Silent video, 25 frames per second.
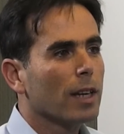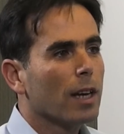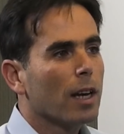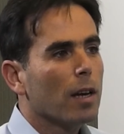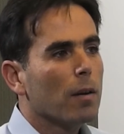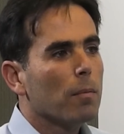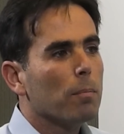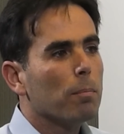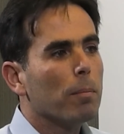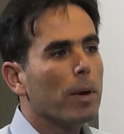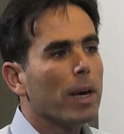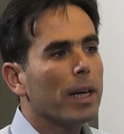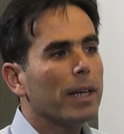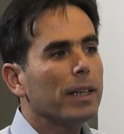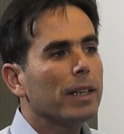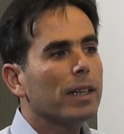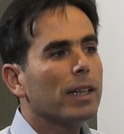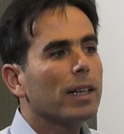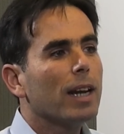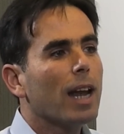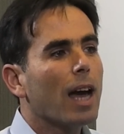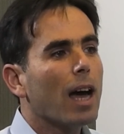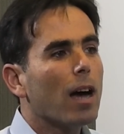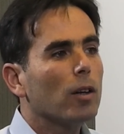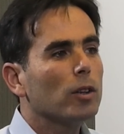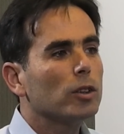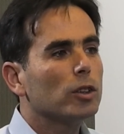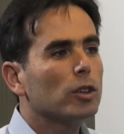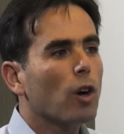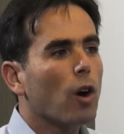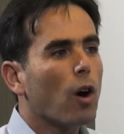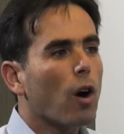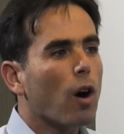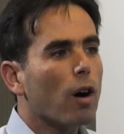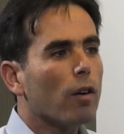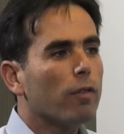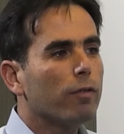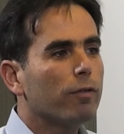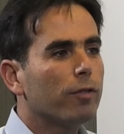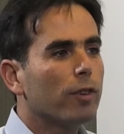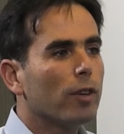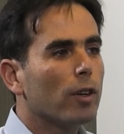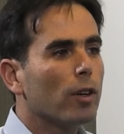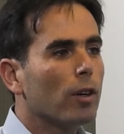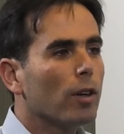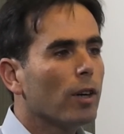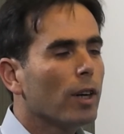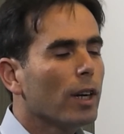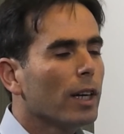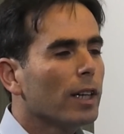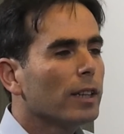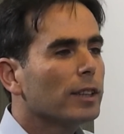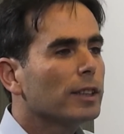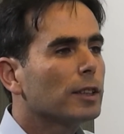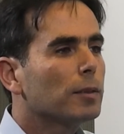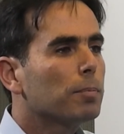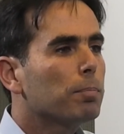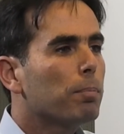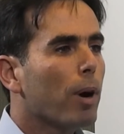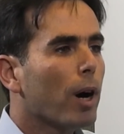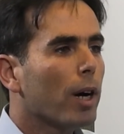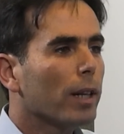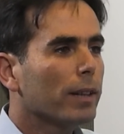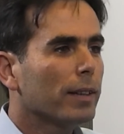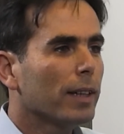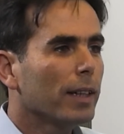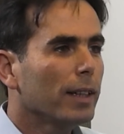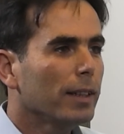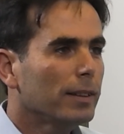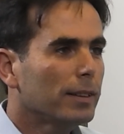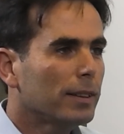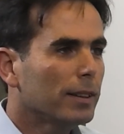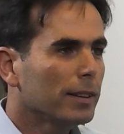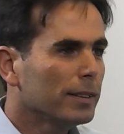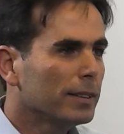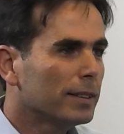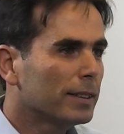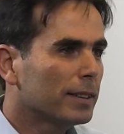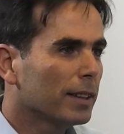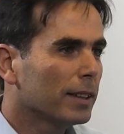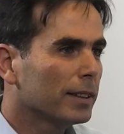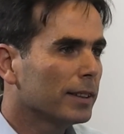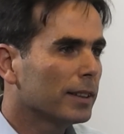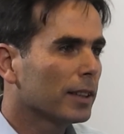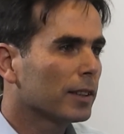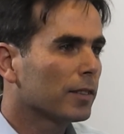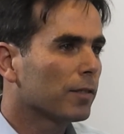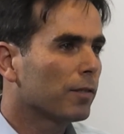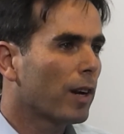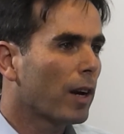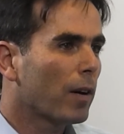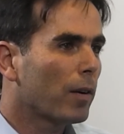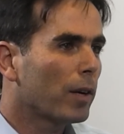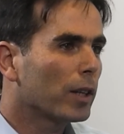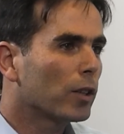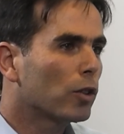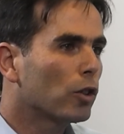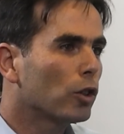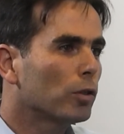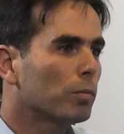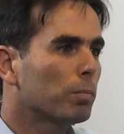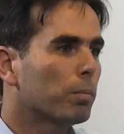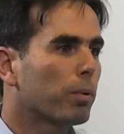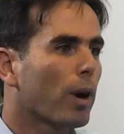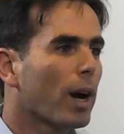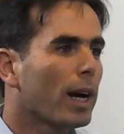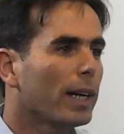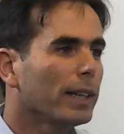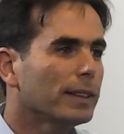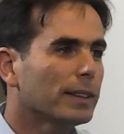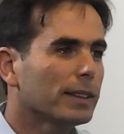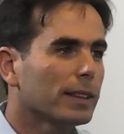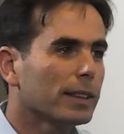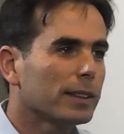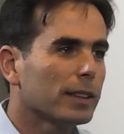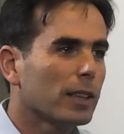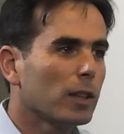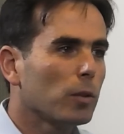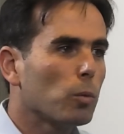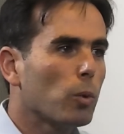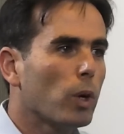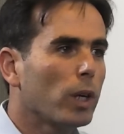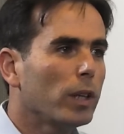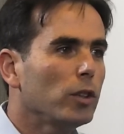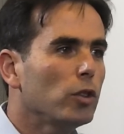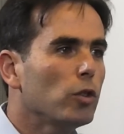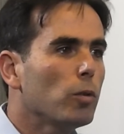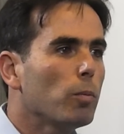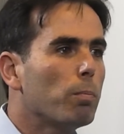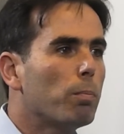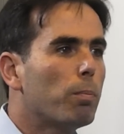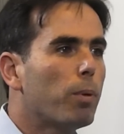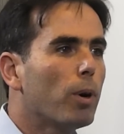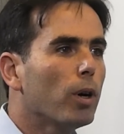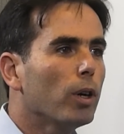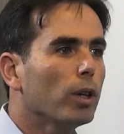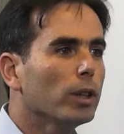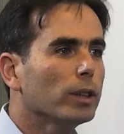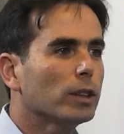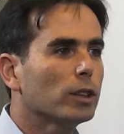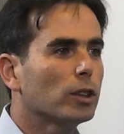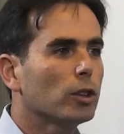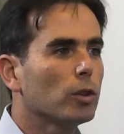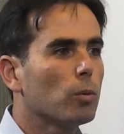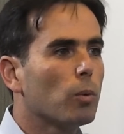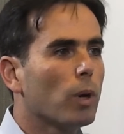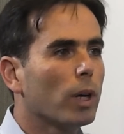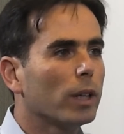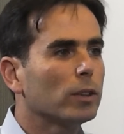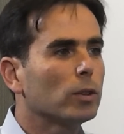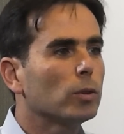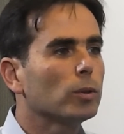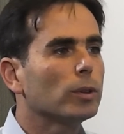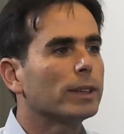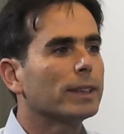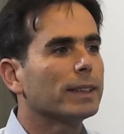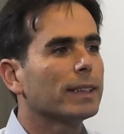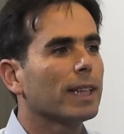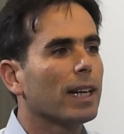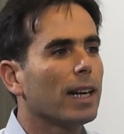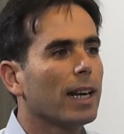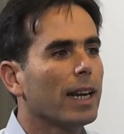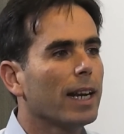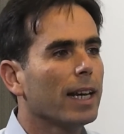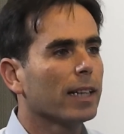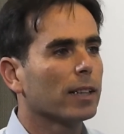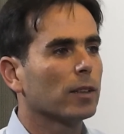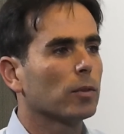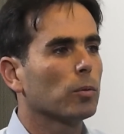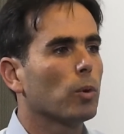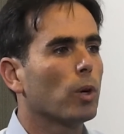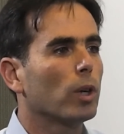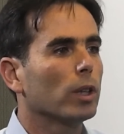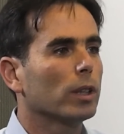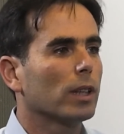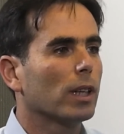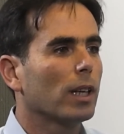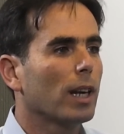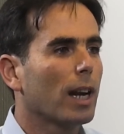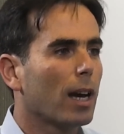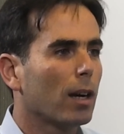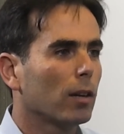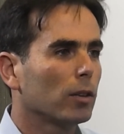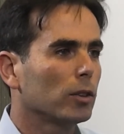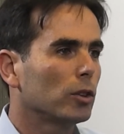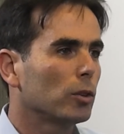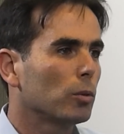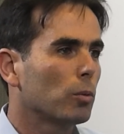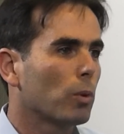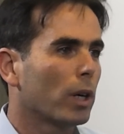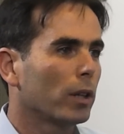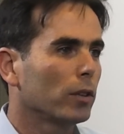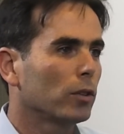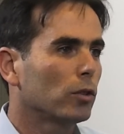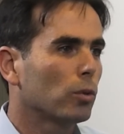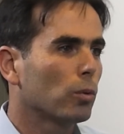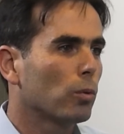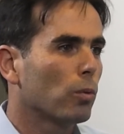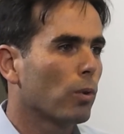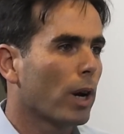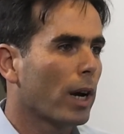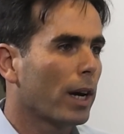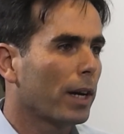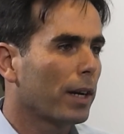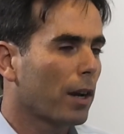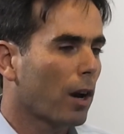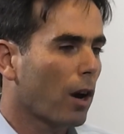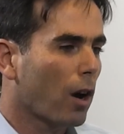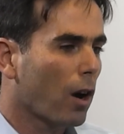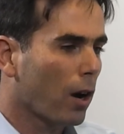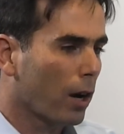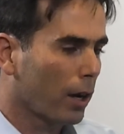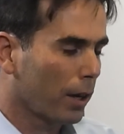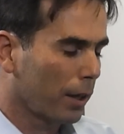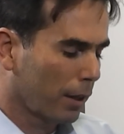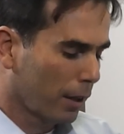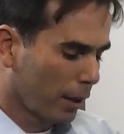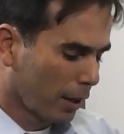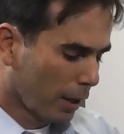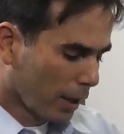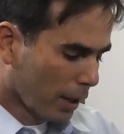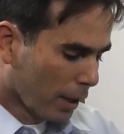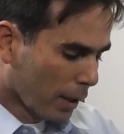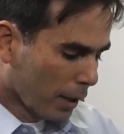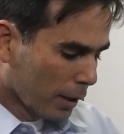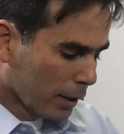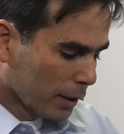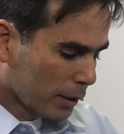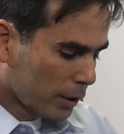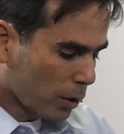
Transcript: Okay. Many clouds offer spot instances at very good prices and when you burst you want to select what cloud you want to run on. Sure.